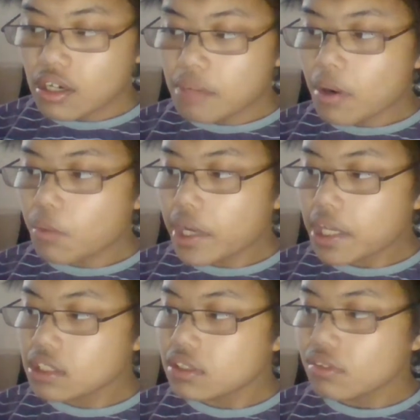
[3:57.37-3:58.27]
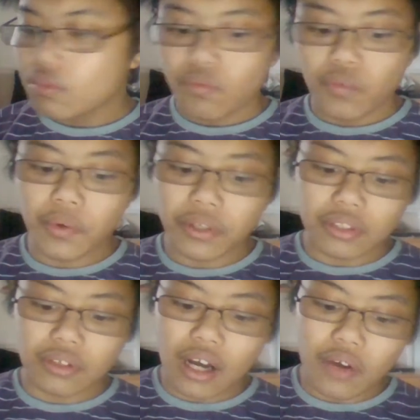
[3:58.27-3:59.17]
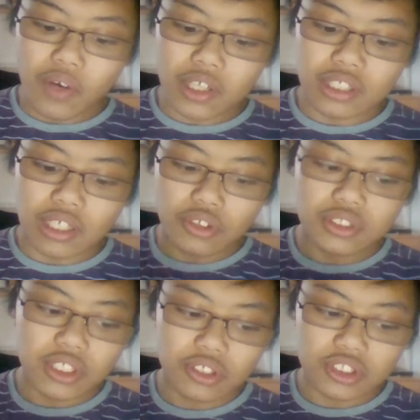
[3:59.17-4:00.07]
away. I actually considered